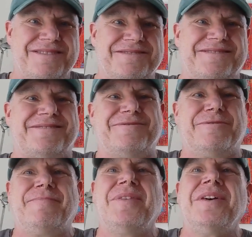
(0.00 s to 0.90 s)

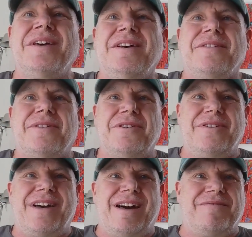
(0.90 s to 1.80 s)
so, there
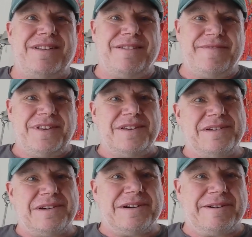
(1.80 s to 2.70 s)
you have it.
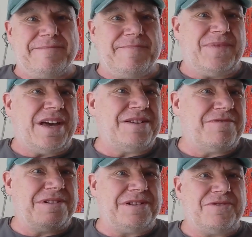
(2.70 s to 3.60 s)
Um, I
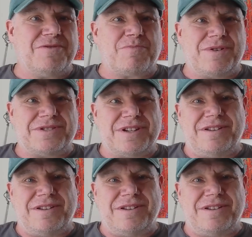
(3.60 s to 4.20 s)
really do appreciate